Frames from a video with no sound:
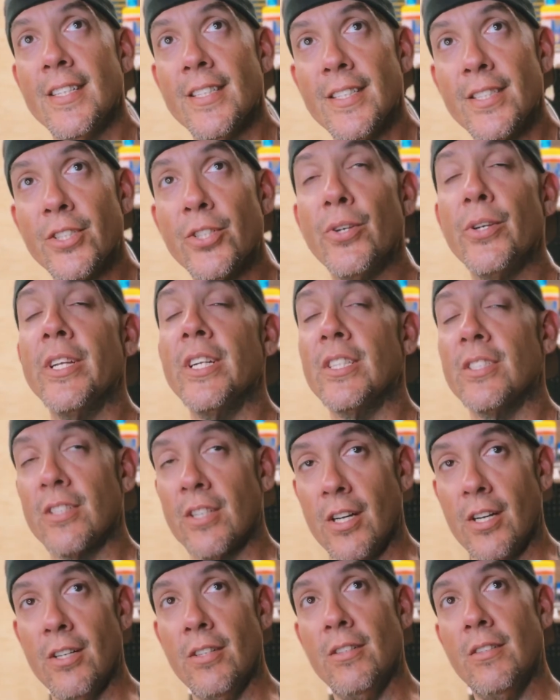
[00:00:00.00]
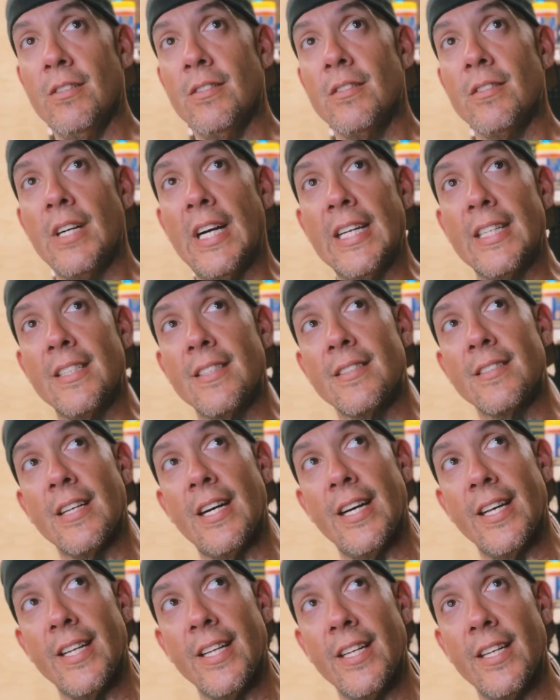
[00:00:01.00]
2 years ago, I
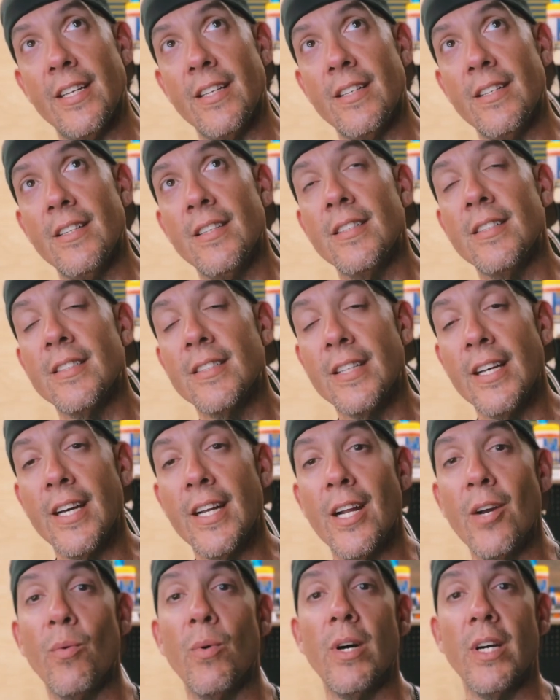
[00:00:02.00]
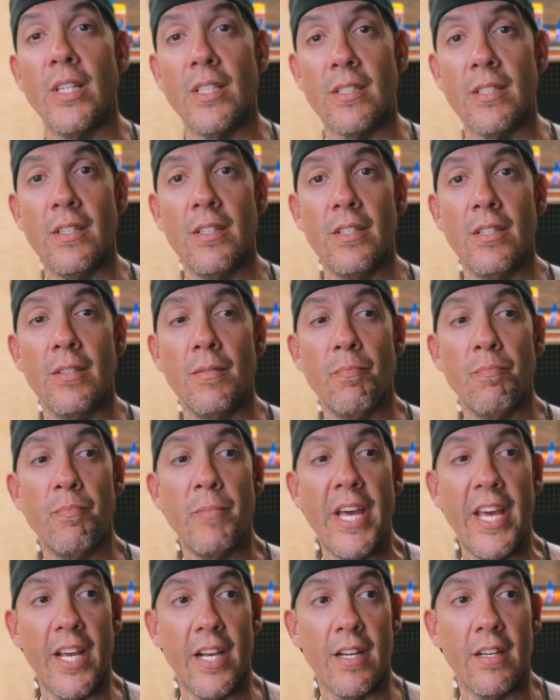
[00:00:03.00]
decided that I wanted to
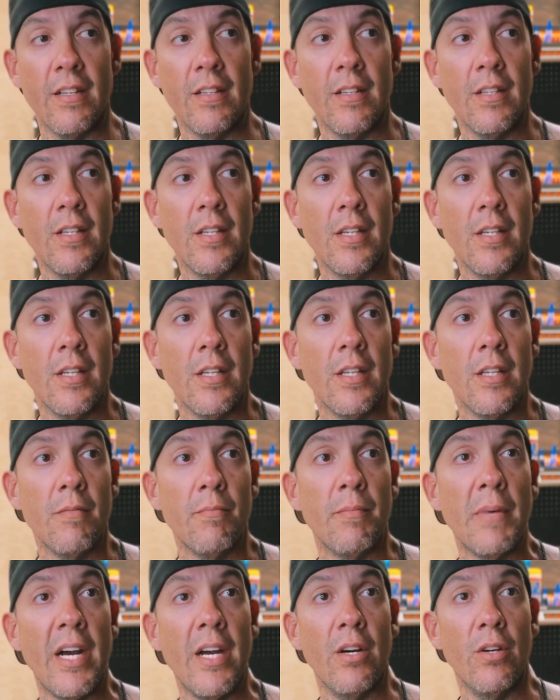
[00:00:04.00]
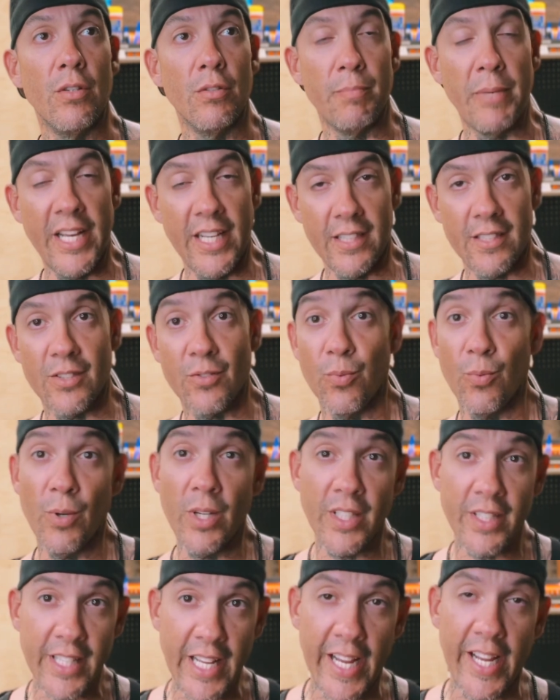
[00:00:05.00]
make my own baits
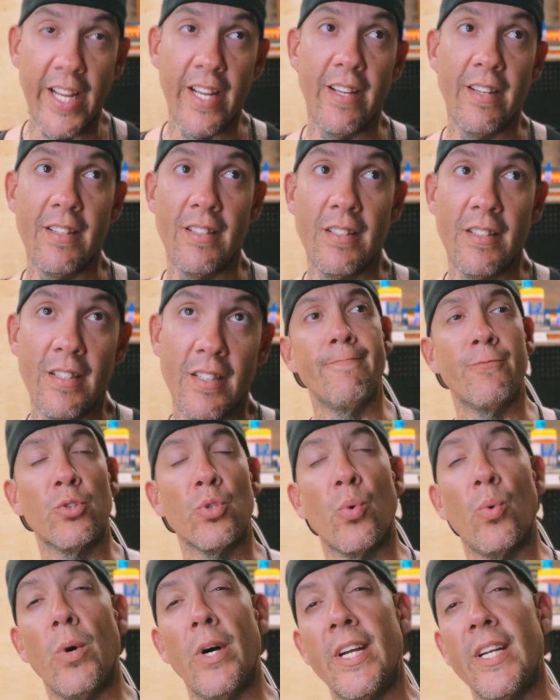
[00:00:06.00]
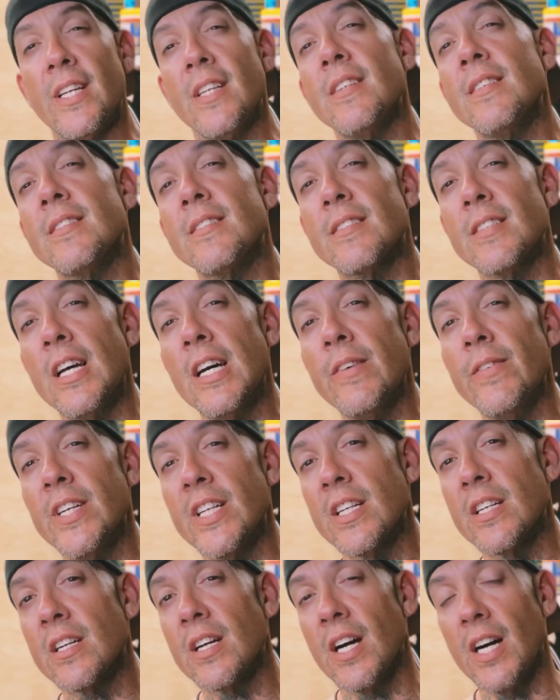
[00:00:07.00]
one day.
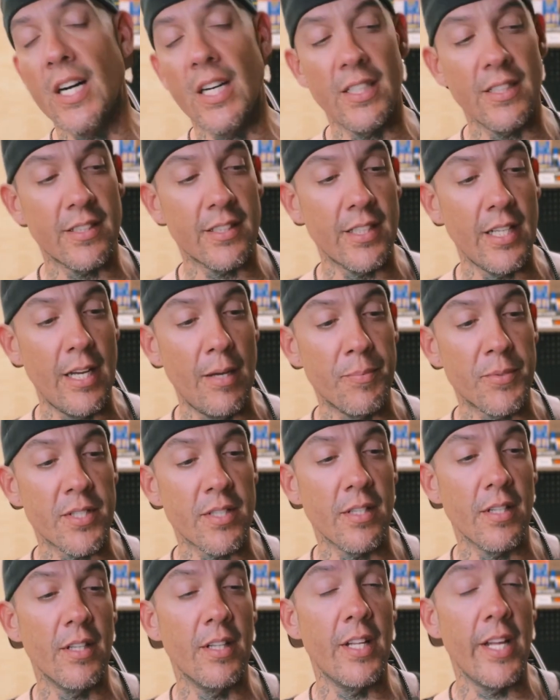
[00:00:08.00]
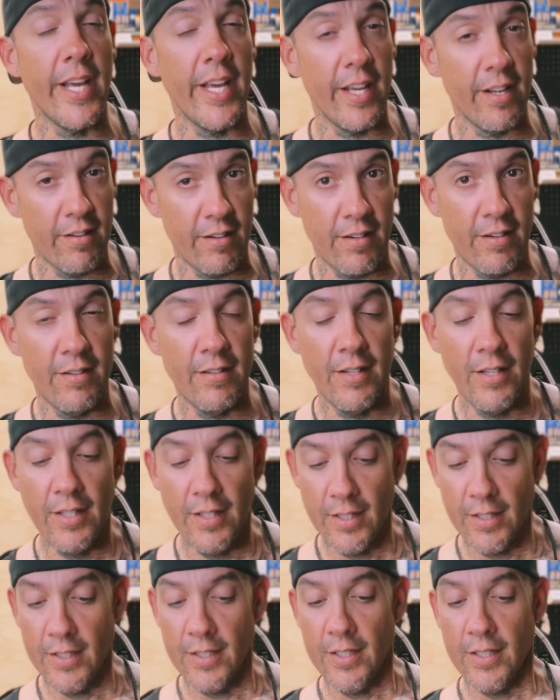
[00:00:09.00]
27 concepts later,
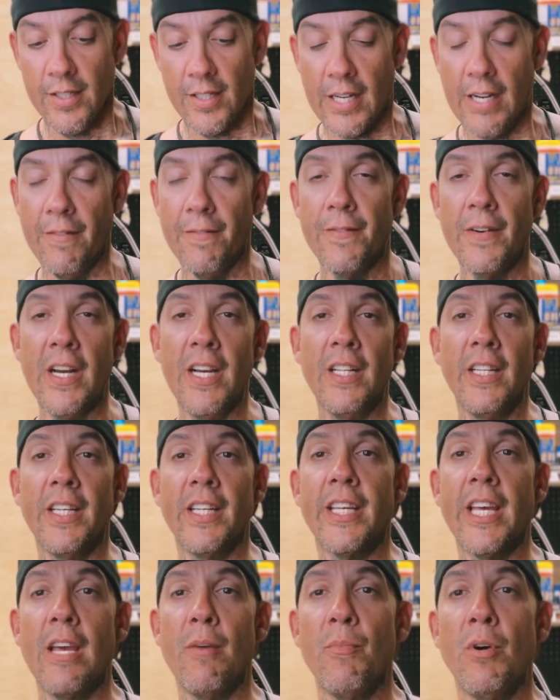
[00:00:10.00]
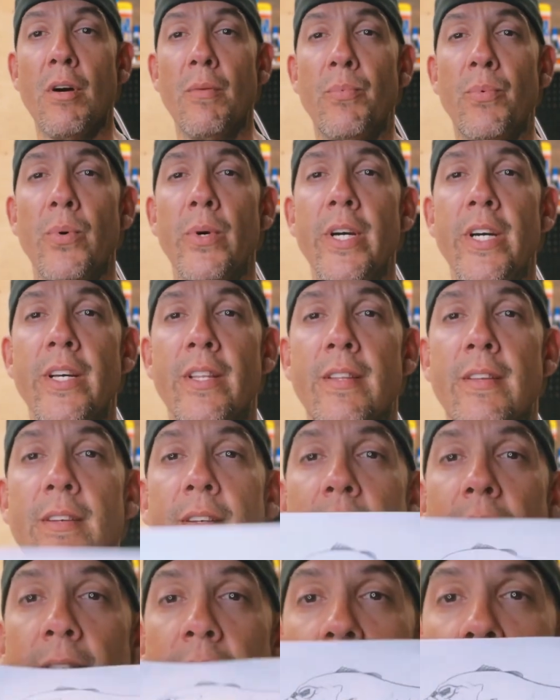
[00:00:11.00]
I finally came up with
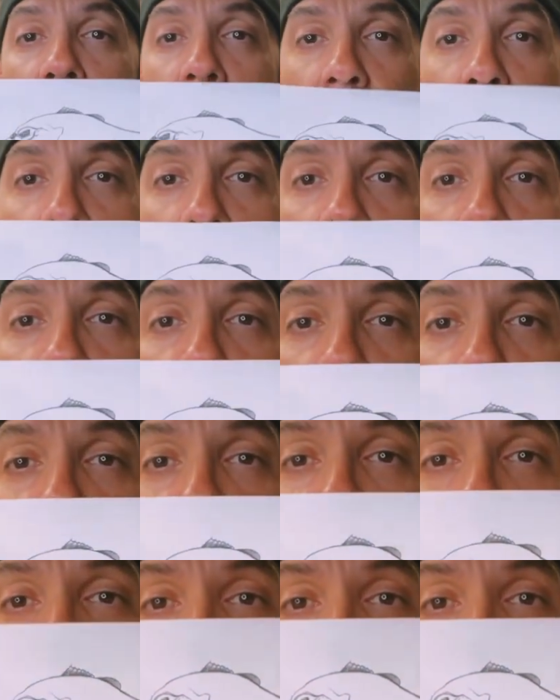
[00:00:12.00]
what I'm going